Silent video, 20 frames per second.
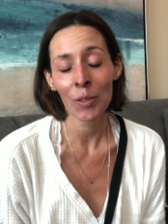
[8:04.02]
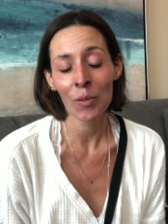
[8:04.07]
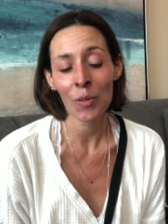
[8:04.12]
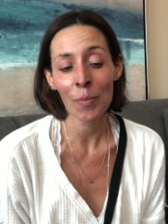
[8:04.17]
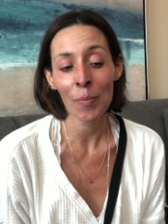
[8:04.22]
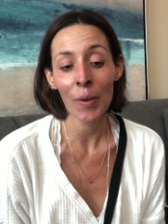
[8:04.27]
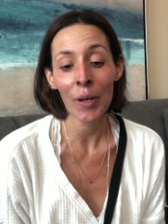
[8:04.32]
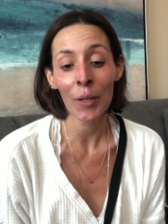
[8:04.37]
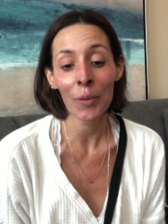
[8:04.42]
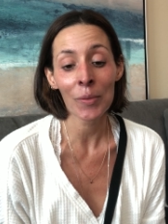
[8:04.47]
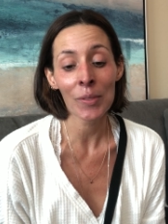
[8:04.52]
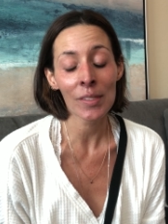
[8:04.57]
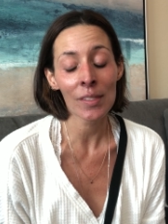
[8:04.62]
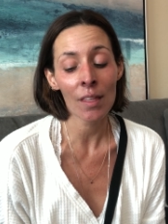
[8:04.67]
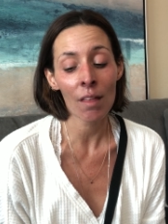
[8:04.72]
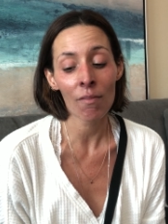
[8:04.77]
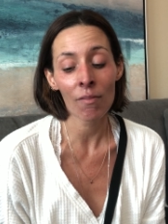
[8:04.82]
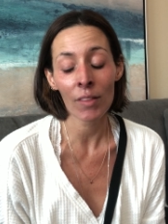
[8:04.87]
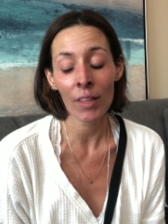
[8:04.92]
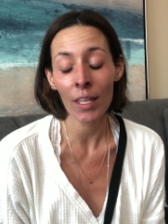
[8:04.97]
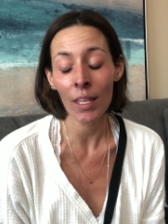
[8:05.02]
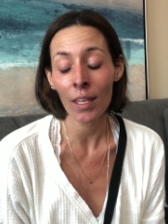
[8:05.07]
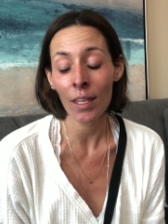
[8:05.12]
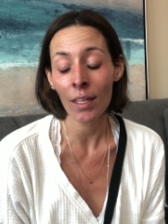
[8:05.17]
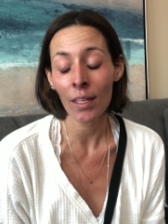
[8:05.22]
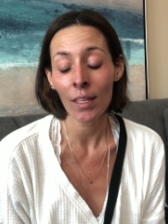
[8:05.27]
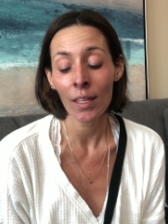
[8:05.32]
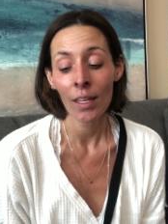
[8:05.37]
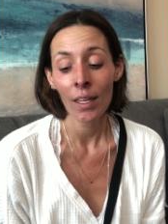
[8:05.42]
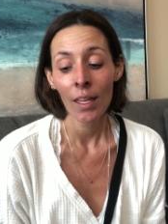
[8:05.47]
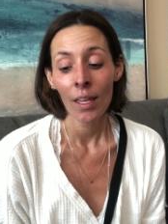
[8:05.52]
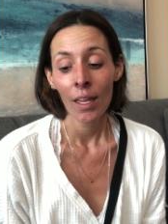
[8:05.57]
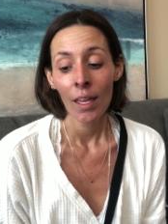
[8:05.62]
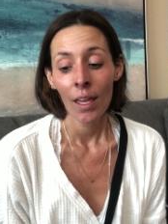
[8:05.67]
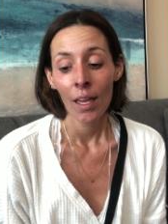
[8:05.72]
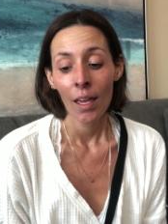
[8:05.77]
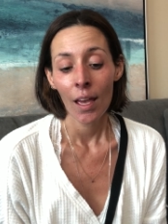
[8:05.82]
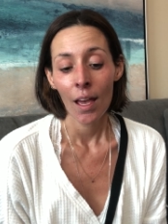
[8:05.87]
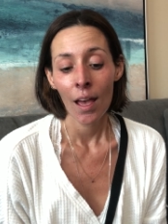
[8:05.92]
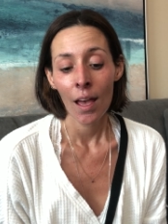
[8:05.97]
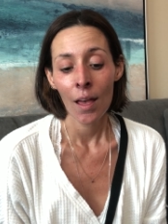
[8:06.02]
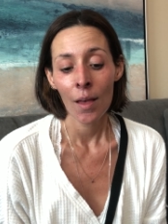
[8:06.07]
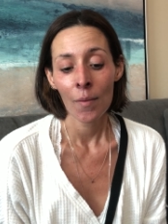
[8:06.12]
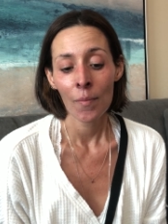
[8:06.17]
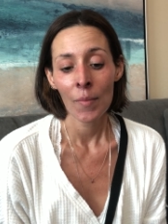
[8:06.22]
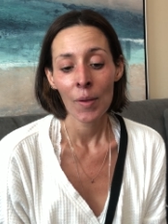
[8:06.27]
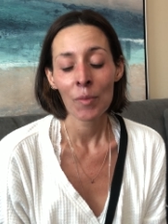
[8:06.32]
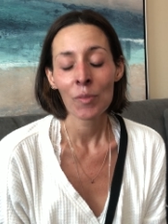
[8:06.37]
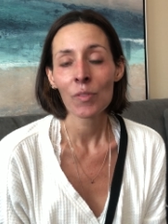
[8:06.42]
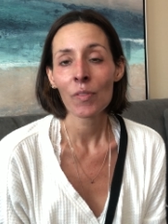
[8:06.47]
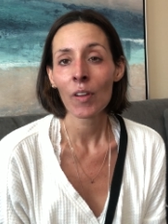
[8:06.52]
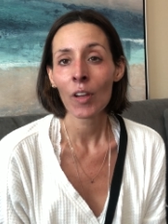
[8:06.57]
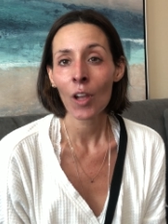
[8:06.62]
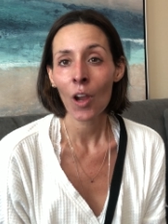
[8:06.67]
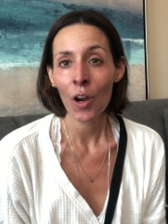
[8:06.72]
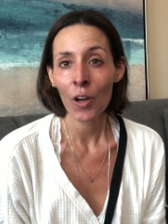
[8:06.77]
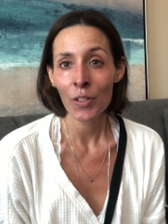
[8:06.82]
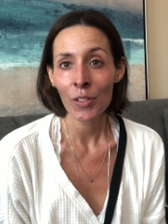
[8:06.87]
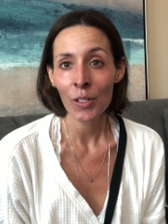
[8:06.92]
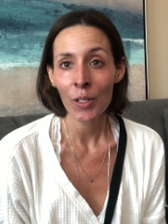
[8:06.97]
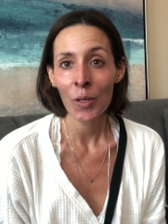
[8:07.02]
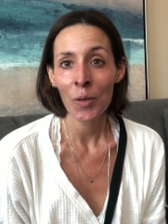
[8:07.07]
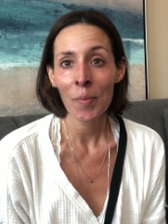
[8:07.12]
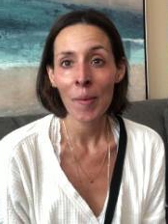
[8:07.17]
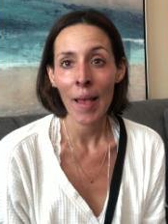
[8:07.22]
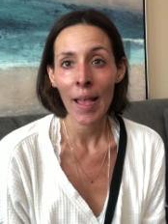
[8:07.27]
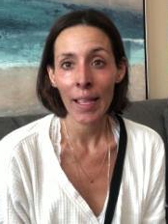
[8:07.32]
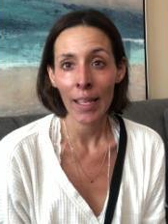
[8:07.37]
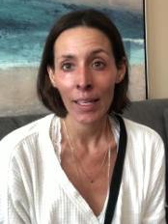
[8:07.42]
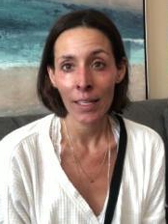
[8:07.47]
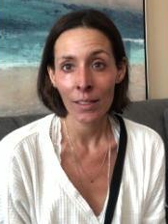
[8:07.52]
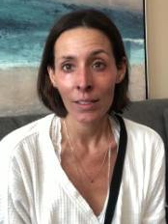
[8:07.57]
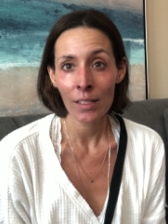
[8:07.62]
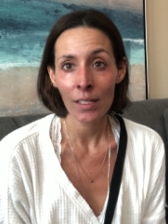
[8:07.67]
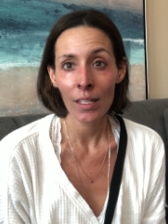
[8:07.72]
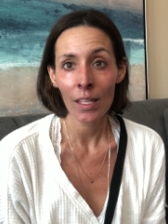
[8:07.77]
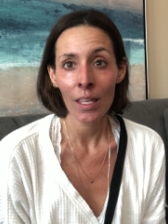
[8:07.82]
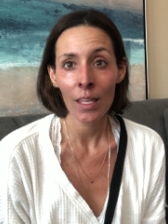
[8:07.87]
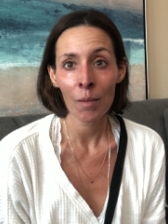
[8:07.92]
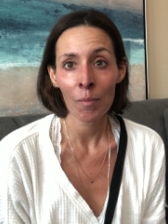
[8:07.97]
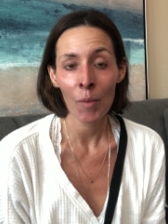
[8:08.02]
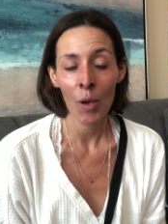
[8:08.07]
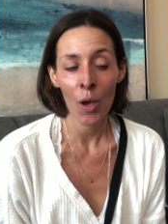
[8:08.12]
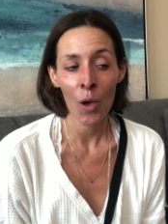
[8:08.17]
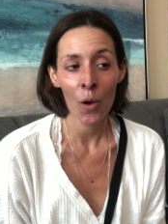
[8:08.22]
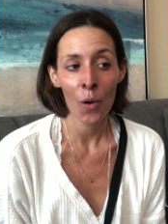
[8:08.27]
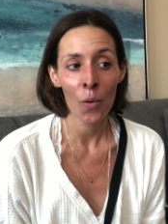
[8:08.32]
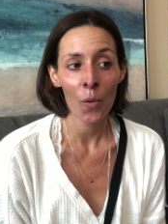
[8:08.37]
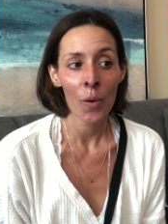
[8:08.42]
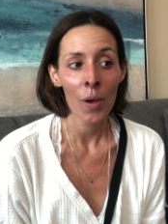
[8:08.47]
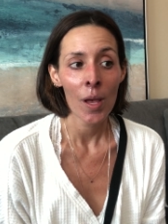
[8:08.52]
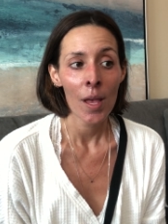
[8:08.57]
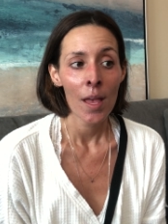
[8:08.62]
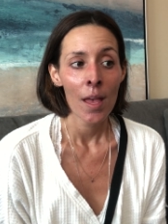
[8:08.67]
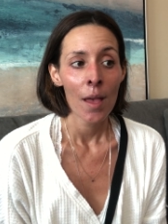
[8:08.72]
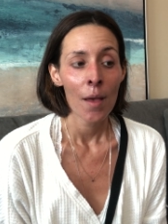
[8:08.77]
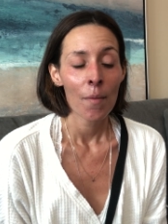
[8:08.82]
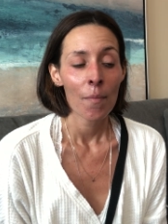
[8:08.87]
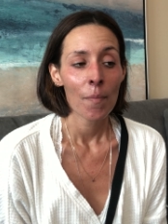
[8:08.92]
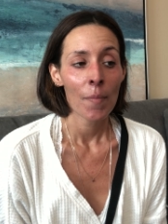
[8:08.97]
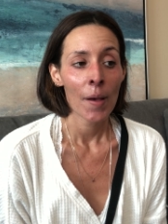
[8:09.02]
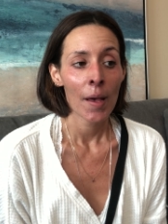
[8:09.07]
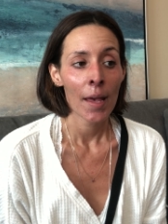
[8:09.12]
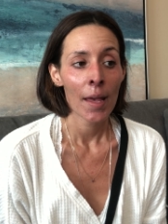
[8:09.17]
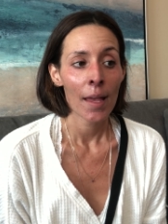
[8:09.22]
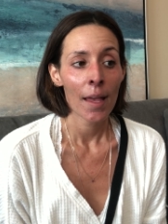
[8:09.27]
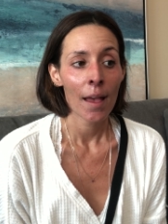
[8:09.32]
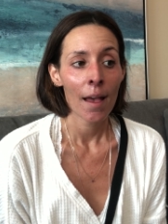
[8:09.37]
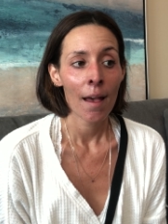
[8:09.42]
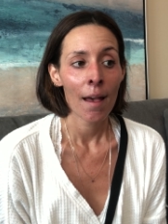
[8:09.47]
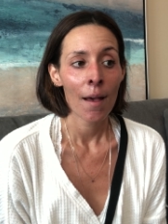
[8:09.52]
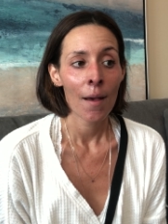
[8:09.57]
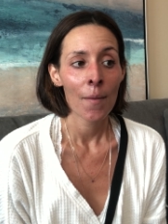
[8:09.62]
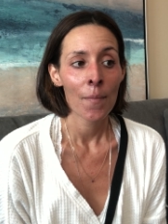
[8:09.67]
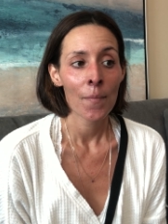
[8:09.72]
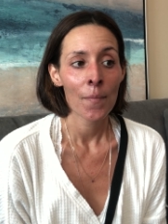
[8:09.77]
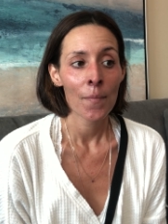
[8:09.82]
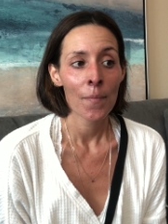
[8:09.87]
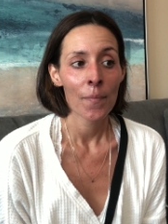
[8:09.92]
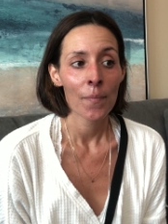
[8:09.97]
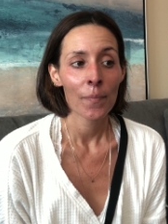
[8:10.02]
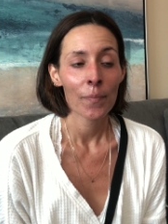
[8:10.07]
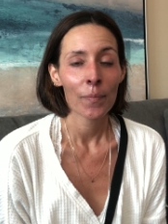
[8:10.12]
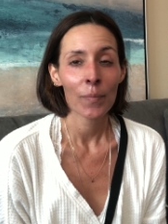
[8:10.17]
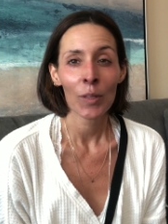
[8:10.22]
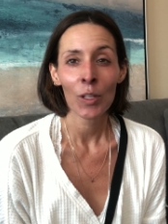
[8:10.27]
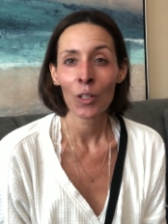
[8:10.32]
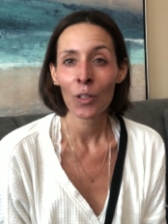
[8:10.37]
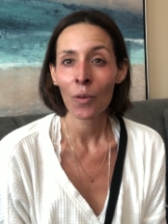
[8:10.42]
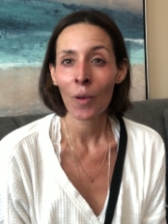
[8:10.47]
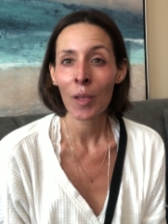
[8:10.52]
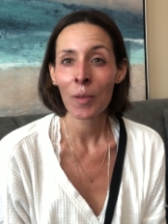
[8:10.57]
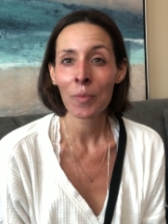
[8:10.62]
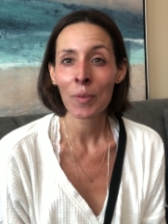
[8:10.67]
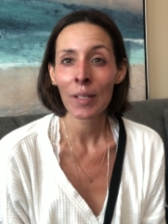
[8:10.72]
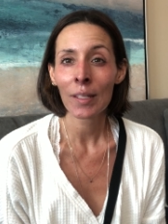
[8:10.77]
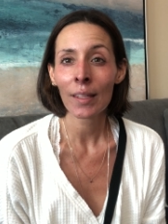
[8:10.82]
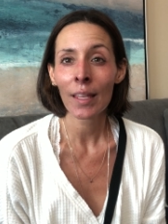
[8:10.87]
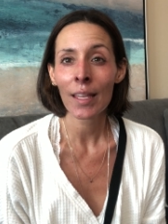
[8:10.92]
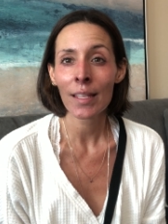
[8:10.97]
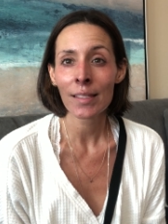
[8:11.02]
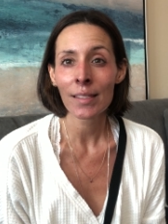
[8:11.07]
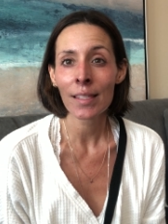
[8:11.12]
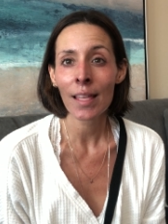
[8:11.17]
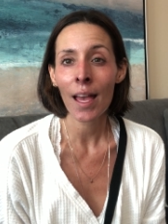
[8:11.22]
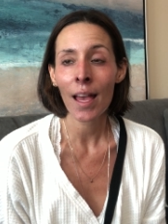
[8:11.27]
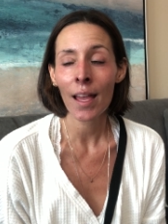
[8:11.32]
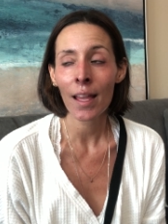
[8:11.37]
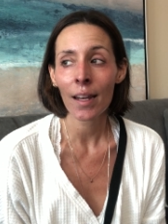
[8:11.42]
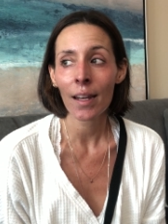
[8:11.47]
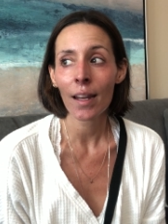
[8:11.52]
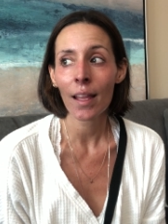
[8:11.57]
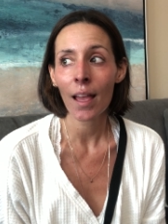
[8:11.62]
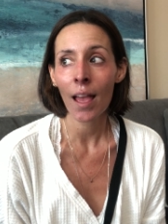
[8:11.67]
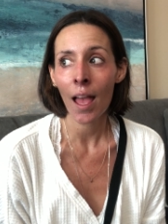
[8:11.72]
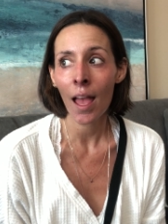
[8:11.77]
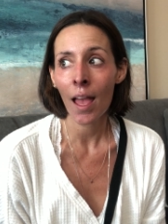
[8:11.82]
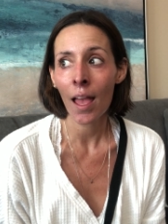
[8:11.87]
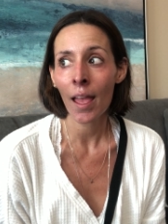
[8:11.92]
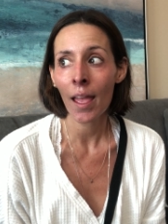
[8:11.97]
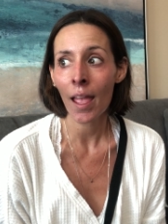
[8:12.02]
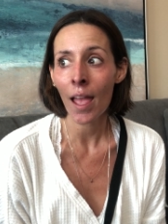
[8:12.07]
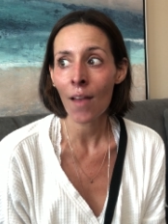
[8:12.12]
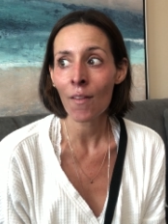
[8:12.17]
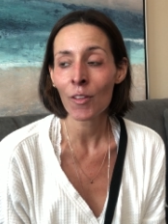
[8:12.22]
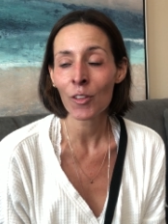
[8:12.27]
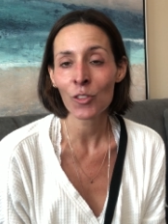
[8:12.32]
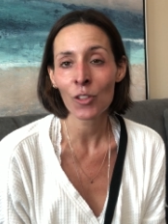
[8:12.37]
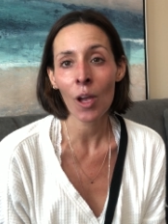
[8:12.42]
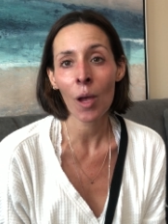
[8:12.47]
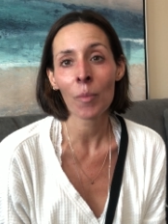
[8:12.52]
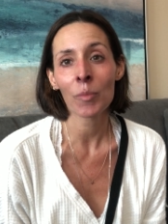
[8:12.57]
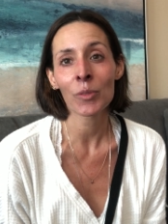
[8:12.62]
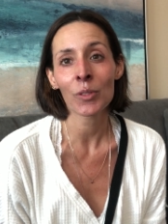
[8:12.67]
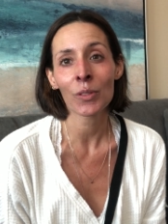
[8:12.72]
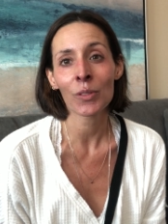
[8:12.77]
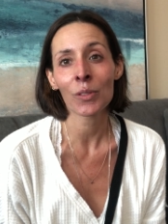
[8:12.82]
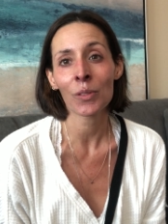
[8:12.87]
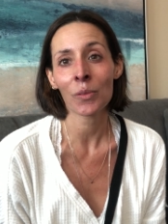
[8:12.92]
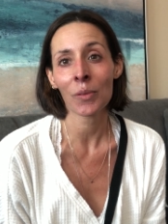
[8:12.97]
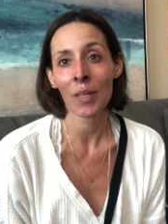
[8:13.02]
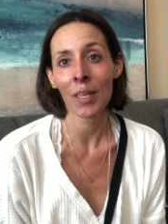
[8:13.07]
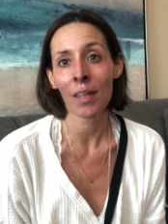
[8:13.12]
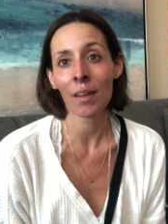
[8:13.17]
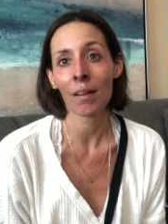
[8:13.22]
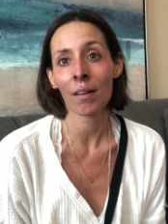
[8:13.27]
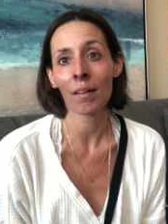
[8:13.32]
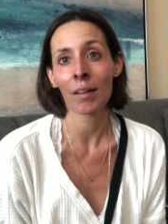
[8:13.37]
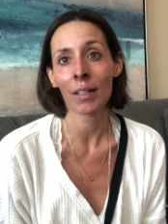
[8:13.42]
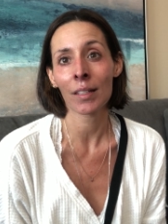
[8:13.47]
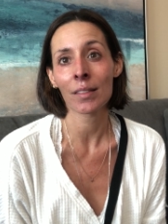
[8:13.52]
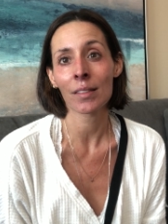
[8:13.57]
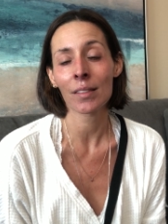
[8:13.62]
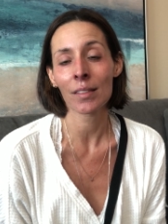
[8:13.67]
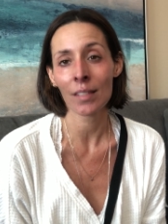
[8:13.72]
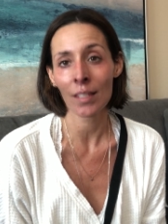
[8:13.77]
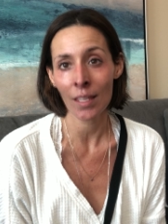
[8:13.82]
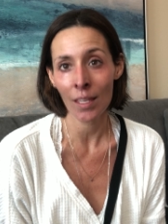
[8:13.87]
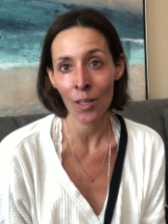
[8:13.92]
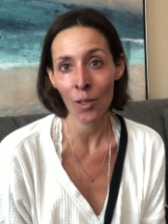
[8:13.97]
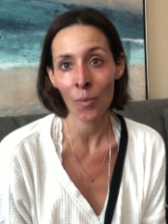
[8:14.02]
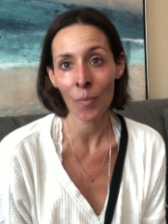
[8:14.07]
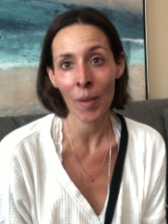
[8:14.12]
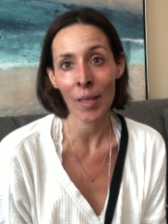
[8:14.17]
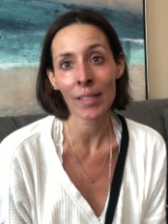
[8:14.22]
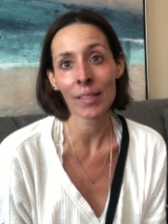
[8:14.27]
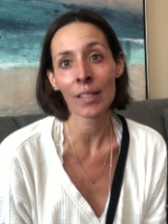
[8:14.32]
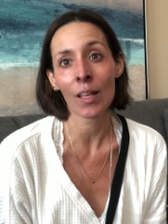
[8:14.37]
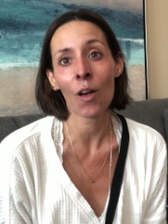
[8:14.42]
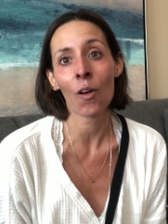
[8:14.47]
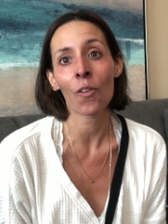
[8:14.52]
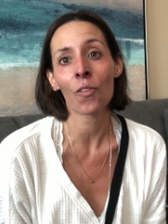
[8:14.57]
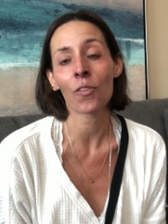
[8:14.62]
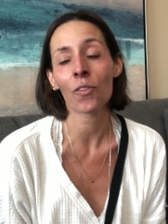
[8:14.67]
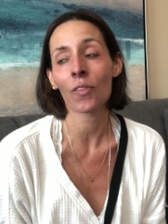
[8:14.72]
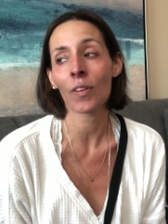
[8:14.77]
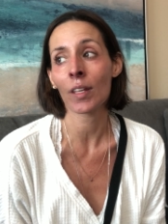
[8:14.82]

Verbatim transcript: know, the break was lovely. Um, it was very hard to go back into chemo, but um, you know, I realized that I have a job to do here and it's to heal myself.